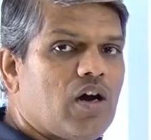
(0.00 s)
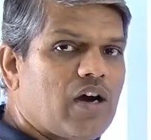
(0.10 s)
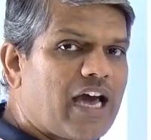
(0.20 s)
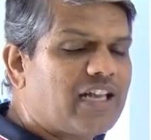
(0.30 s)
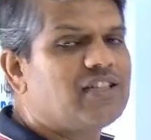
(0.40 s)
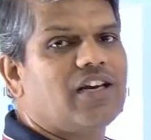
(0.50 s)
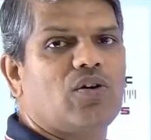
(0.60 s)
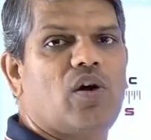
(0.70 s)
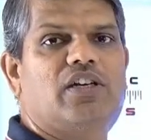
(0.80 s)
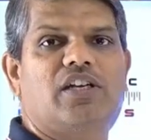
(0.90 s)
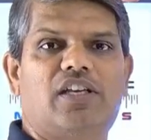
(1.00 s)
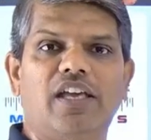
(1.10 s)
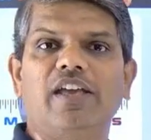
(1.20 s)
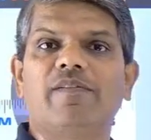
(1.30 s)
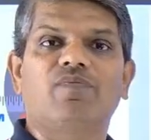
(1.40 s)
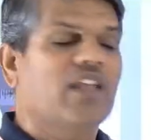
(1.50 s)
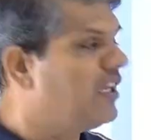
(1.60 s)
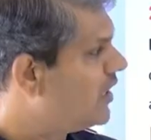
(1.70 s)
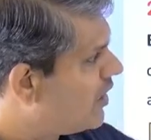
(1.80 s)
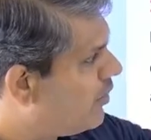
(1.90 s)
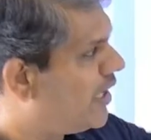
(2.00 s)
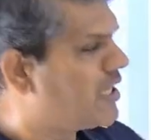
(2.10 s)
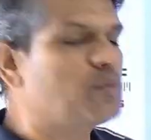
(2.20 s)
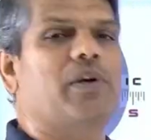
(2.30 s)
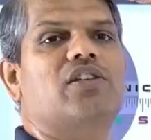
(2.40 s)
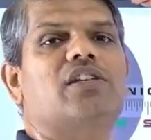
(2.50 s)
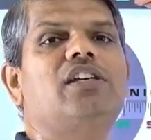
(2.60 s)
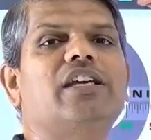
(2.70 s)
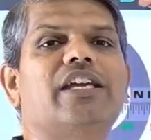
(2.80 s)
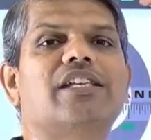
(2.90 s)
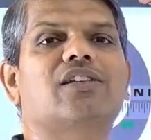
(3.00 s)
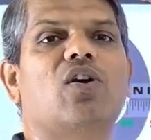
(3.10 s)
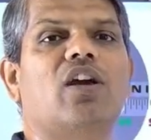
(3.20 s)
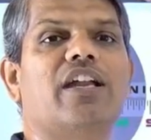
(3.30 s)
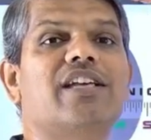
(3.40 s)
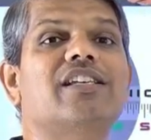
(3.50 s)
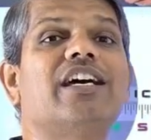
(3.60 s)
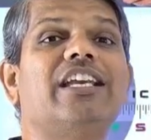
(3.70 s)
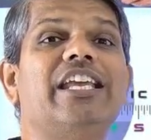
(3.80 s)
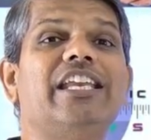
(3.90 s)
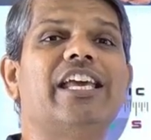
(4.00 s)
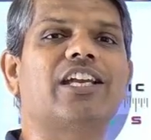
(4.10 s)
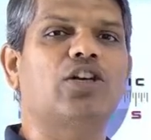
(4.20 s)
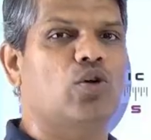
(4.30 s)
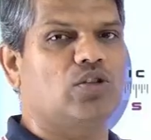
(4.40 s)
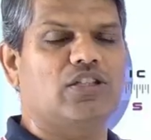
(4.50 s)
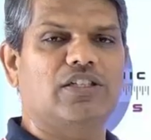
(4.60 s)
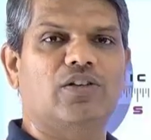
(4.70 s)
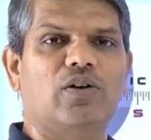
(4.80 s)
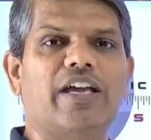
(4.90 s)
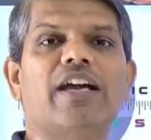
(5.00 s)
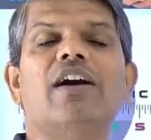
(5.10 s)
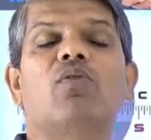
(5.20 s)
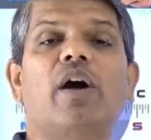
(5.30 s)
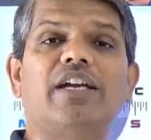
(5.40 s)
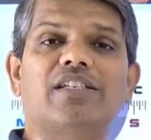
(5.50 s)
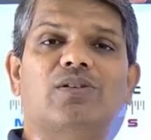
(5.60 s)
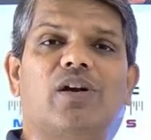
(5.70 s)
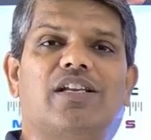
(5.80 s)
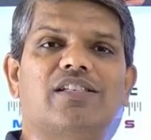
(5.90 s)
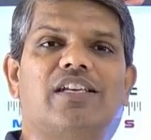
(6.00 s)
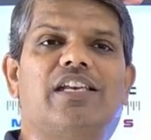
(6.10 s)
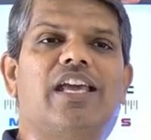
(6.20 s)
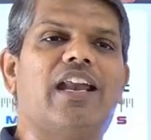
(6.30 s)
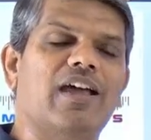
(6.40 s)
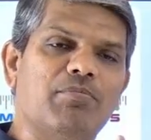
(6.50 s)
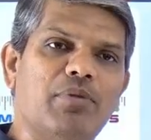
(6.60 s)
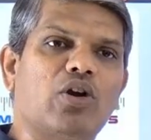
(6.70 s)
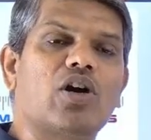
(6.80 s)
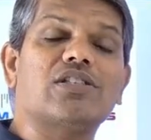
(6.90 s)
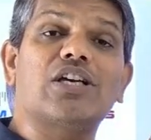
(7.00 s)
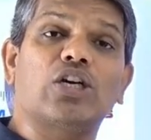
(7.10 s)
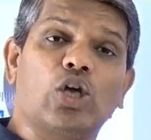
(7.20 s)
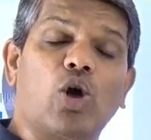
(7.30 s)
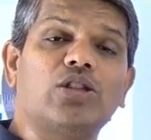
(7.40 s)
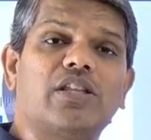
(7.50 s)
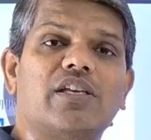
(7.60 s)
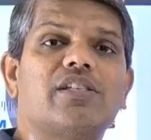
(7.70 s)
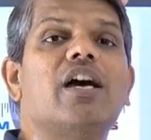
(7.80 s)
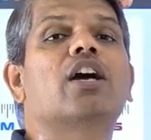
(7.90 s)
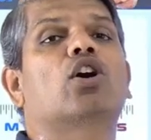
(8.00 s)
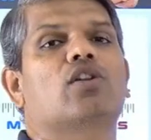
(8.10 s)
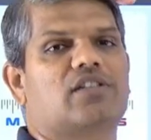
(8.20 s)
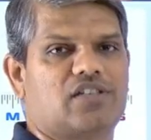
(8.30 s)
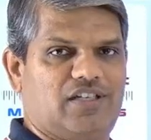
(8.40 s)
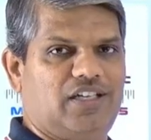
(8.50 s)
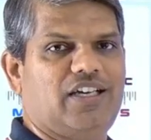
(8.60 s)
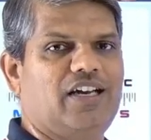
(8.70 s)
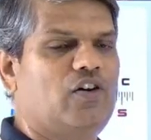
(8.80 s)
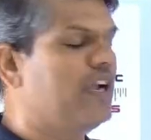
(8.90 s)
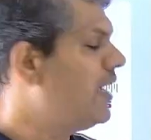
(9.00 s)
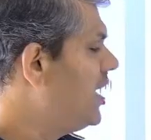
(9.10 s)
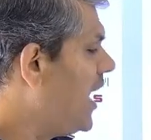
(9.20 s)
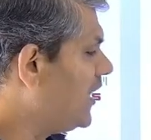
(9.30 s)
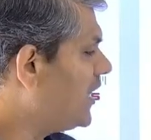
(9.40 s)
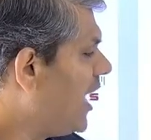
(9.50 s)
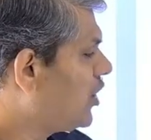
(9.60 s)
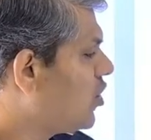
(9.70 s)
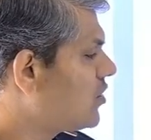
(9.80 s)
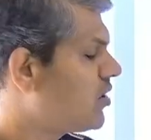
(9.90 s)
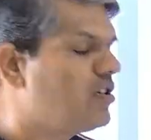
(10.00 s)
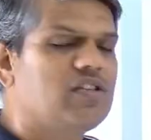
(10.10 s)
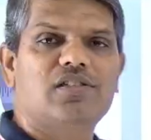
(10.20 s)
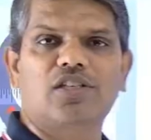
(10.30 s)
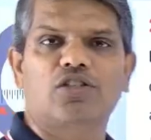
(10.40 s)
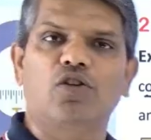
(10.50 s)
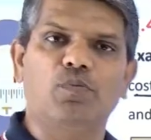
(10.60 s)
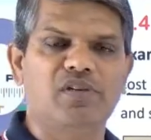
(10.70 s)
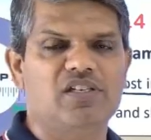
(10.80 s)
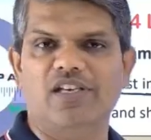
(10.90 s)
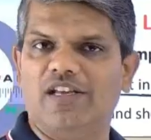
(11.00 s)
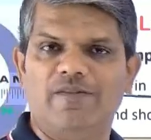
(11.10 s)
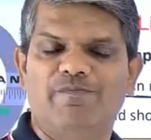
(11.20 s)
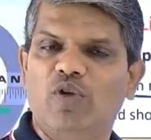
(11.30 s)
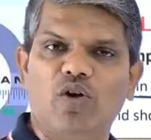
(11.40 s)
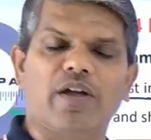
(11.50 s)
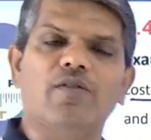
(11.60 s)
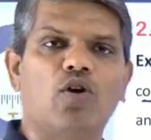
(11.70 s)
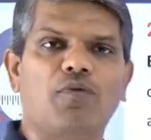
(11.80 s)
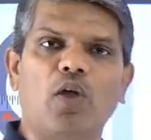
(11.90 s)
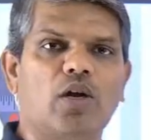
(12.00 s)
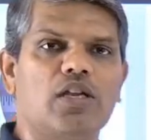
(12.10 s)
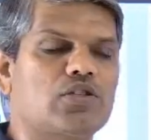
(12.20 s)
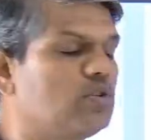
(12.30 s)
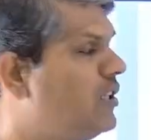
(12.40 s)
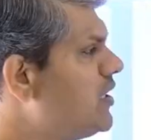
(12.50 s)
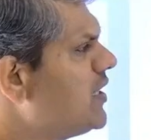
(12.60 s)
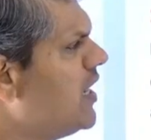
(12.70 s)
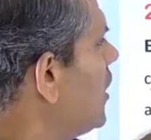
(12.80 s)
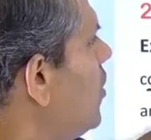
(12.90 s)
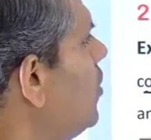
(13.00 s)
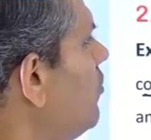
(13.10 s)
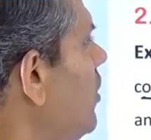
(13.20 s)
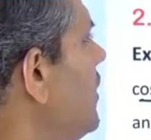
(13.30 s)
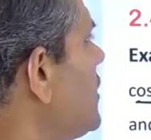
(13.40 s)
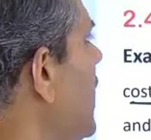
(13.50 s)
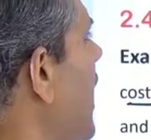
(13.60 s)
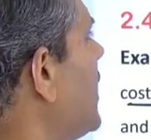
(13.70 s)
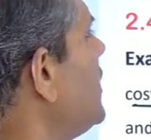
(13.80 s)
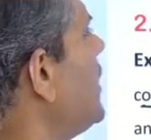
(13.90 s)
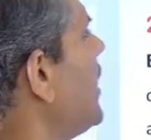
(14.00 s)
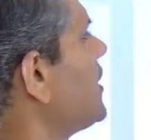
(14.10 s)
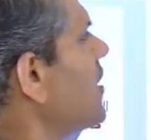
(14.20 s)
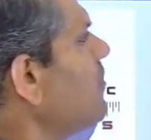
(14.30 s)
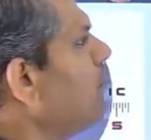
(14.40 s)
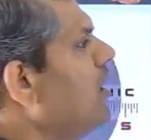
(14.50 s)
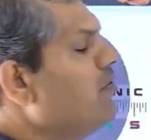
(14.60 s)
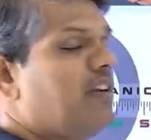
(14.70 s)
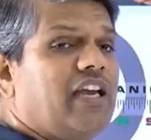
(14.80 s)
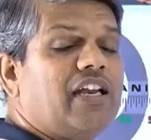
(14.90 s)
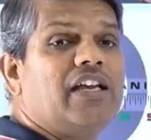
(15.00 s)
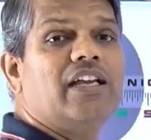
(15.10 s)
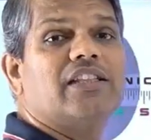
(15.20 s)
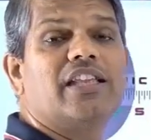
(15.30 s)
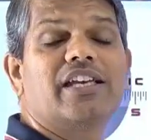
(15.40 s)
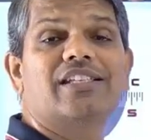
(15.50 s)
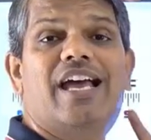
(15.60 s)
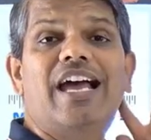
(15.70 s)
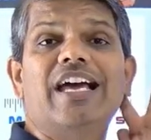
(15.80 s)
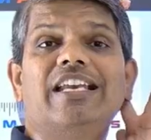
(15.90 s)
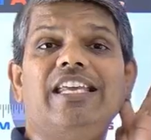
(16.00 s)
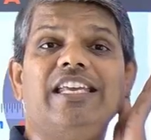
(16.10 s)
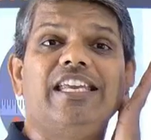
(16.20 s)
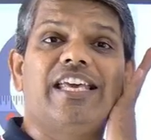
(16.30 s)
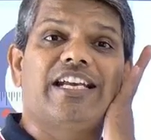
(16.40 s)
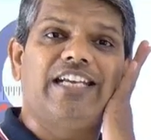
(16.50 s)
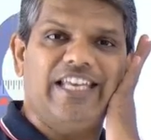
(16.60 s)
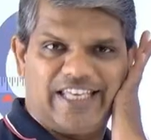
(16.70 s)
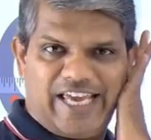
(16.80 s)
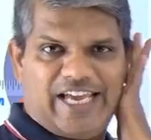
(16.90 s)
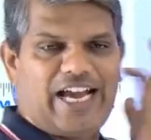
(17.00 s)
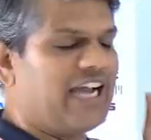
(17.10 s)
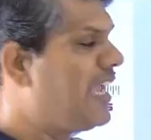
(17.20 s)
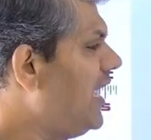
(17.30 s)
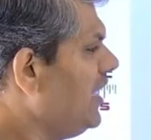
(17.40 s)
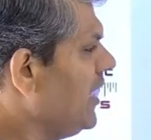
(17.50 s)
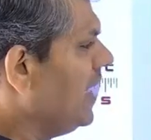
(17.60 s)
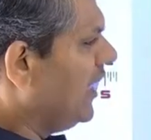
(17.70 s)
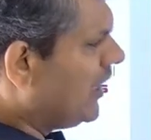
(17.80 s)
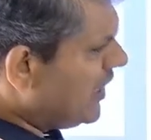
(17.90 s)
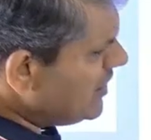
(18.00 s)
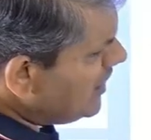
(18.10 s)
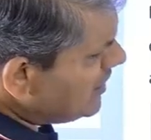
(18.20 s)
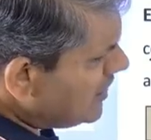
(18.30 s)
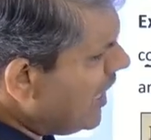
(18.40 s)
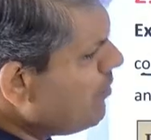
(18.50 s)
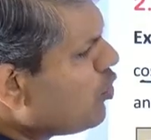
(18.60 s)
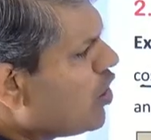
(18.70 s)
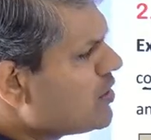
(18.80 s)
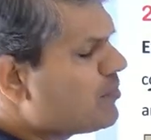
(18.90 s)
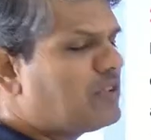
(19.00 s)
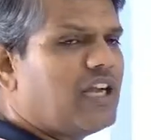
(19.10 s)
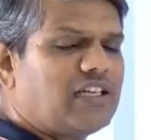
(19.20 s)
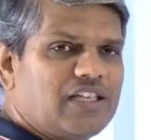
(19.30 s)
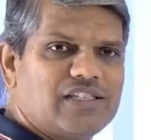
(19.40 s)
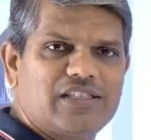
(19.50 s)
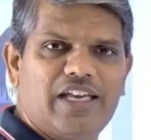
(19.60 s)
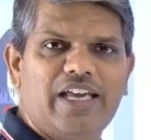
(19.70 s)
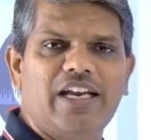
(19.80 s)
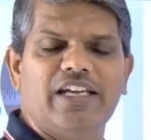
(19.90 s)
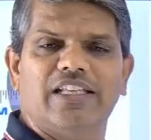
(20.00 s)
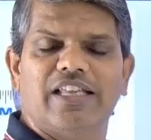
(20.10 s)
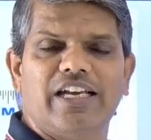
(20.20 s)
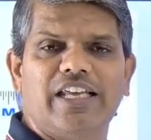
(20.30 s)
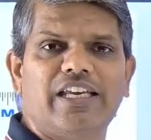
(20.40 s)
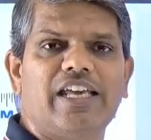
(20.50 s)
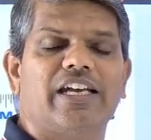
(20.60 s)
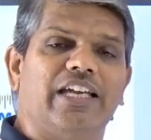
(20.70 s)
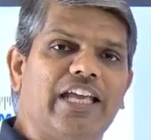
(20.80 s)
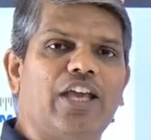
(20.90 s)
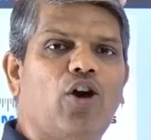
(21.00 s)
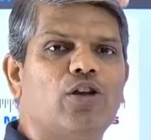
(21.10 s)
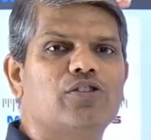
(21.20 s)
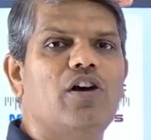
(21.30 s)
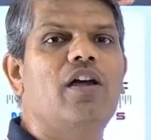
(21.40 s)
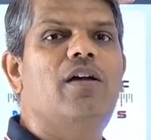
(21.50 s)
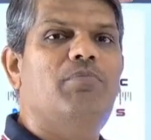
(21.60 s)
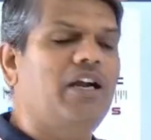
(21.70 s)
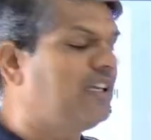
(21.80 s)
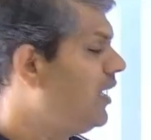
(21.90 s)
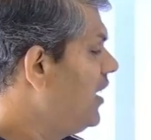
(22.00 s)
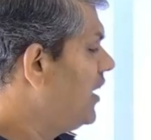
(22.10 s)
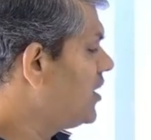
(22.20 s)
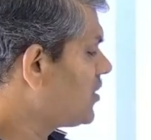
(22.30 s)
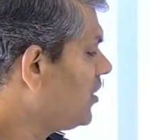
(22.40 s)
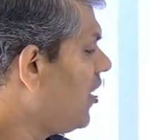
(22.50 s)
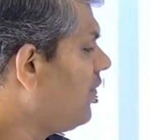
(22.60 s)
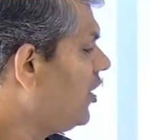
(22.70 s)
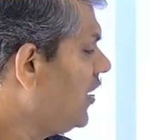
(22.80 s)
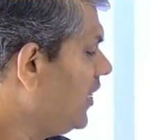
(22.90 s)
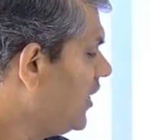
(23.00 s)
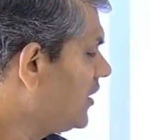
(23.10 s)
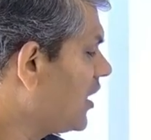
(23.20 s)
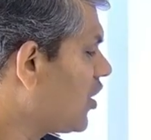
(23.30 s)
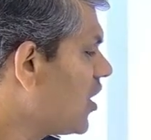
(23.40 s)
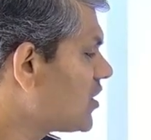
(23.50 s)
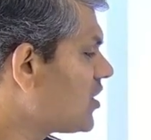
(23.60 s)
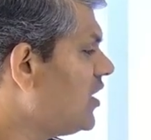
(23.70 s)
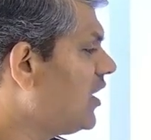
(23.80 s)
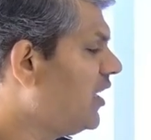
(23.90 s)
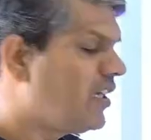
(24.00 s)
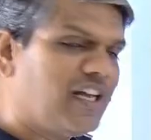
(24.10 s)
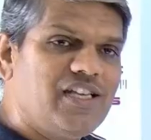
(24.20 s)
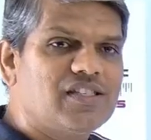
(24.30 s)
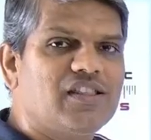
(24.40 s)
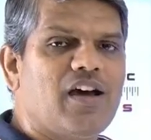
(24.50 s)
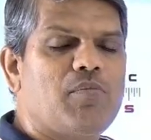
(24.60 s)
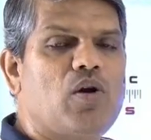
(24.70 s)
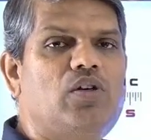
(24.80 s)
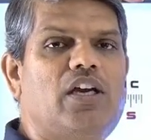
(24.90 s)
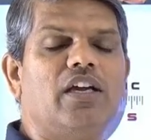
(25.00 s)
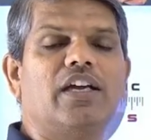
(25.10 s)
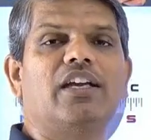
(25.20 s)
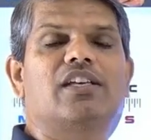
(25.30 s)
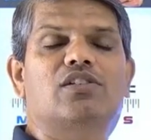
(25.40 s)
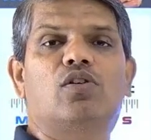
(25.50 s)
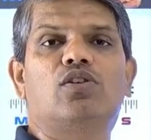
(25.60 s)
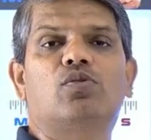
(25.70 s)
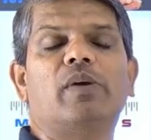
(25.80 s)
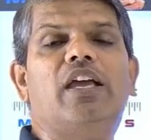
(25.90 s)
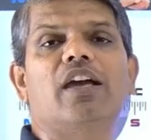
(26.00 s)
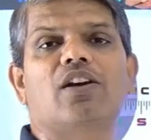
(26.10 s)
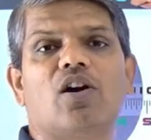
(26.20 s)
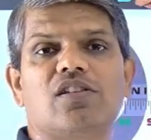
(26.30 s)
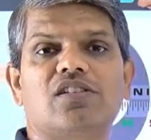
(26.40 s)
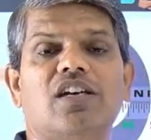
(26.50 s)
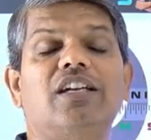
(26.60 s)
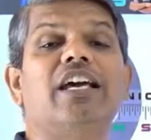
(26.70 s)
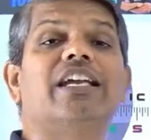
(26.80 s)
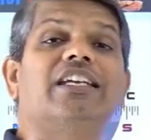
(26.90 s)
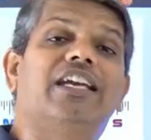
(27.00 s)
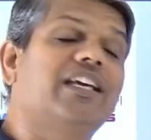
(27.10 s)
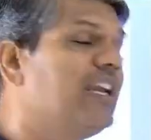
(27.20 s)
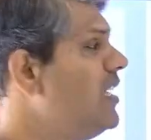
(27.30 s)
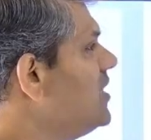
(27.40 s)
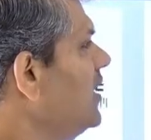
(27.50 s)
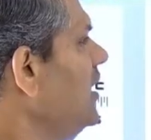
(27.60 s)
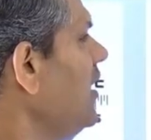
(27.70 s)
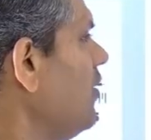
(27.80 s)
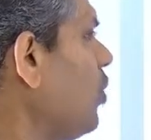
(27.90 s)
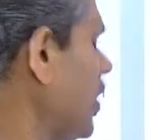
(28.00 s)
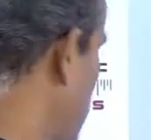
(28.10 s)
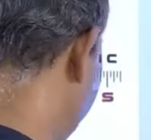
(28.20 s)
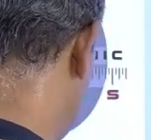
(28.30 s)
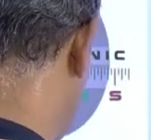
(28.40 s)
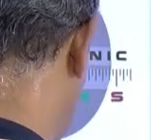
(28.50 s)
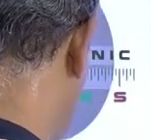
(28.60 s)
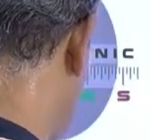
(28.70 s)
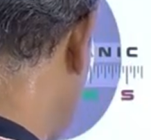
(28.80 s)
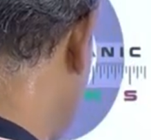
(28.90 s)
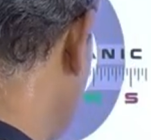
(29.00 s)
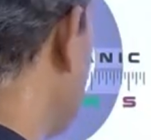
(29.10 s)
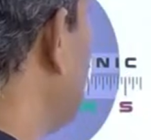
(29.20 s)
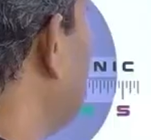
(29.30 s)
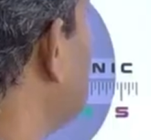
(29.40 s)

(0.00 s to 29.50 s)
another quantity in the given expression is called as linear growth. Okay, why it is called as linear? Because the growth is constant. Okay, and that constant is 60 rupees here. Okay, hope you understood this. Now we will see another example where there is a linear decay. Again, it is the same concept that is there in the linear decay also, but instead of the constant increase in the amount, it is going to be constant decrease in one quantity. Okay, let